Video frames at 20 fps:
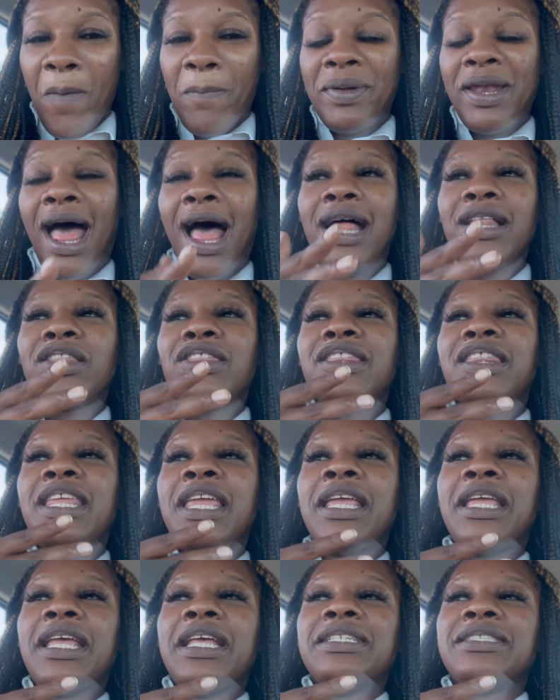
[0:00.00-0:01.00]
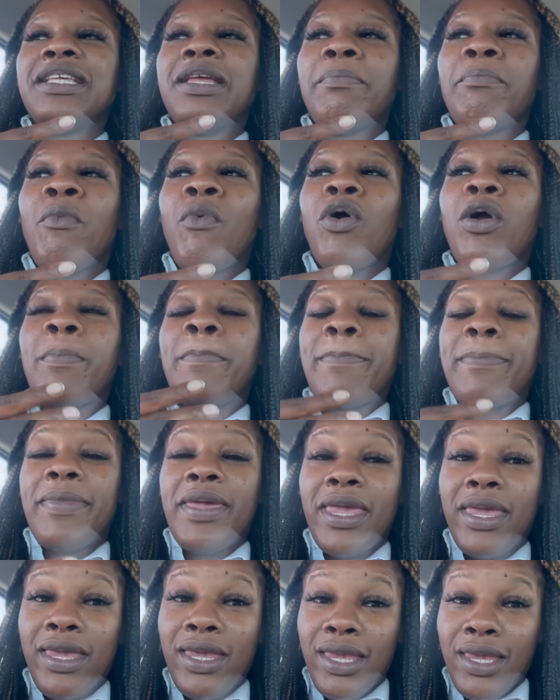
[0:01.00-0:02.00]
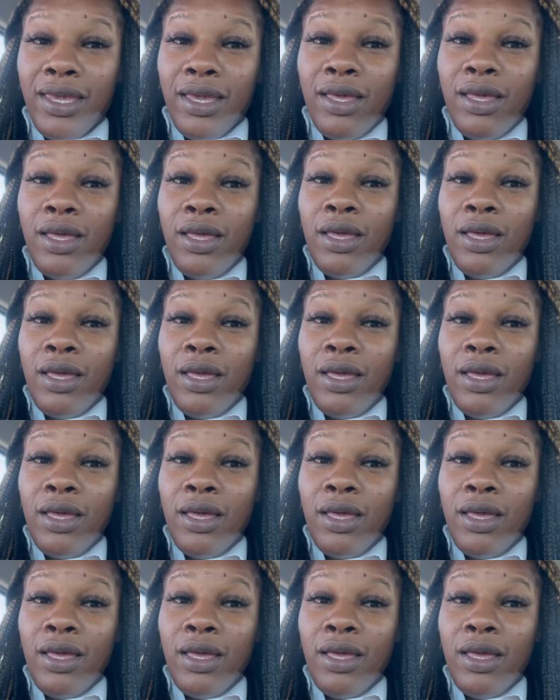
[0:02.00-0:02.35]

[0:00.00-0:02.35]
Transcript: But I think, is it more me?